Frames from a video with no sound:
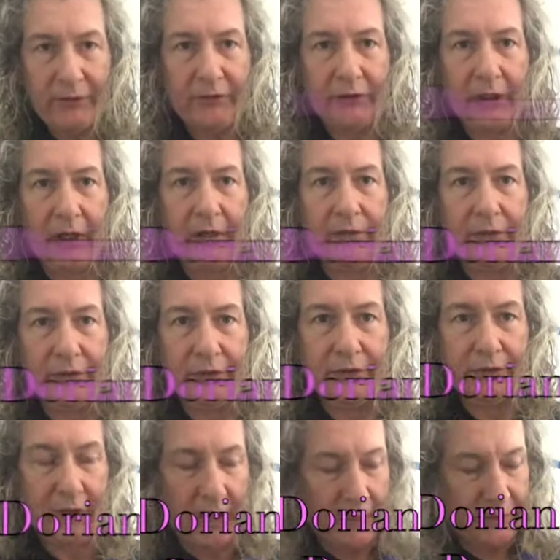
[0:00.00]
scale that this
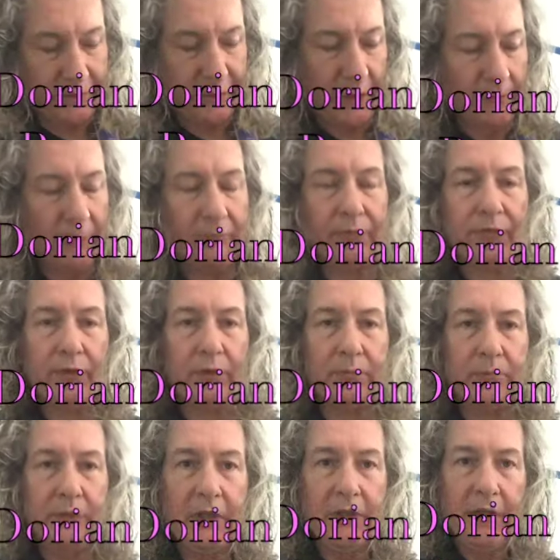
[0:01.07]
scale is coming from,